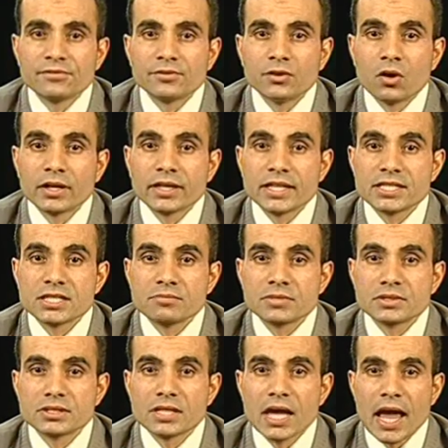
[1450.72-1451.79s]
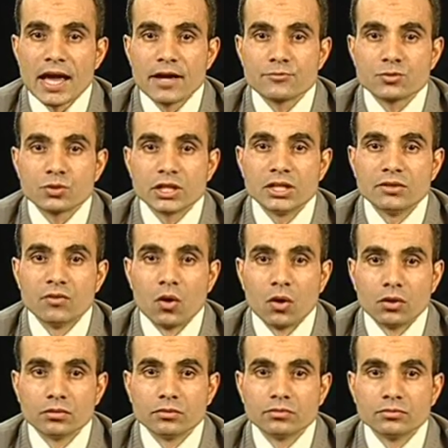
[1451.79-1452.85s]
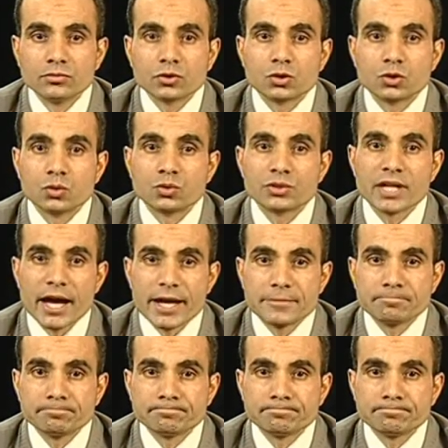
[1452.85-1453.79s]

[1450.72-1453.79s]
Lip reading: the organisms have to evolve through time.